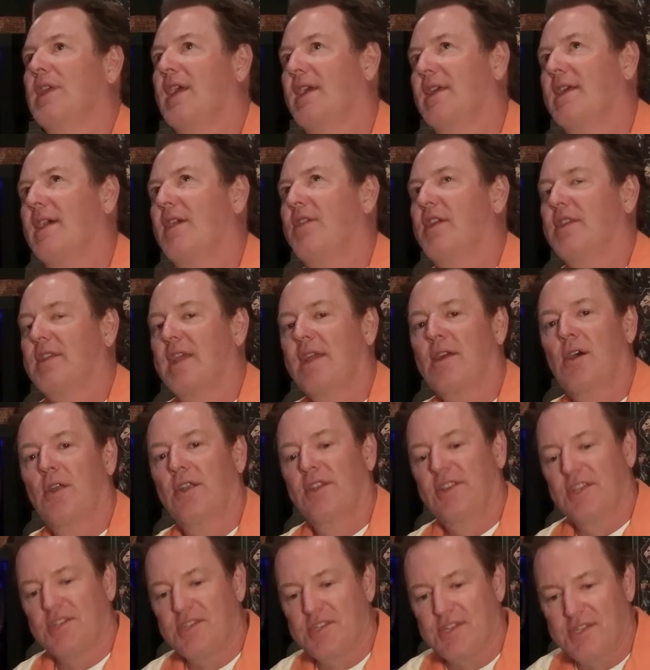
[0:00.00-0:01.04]
They, I think they call
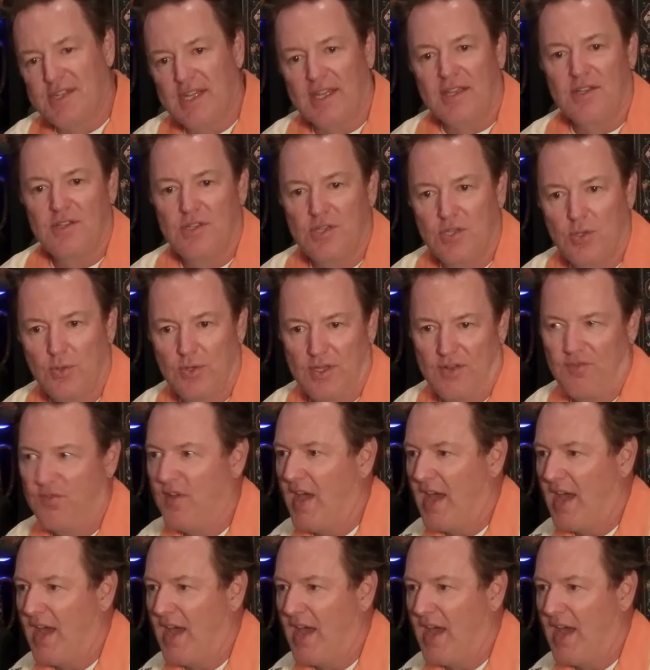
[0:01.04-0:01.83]
it the stick to it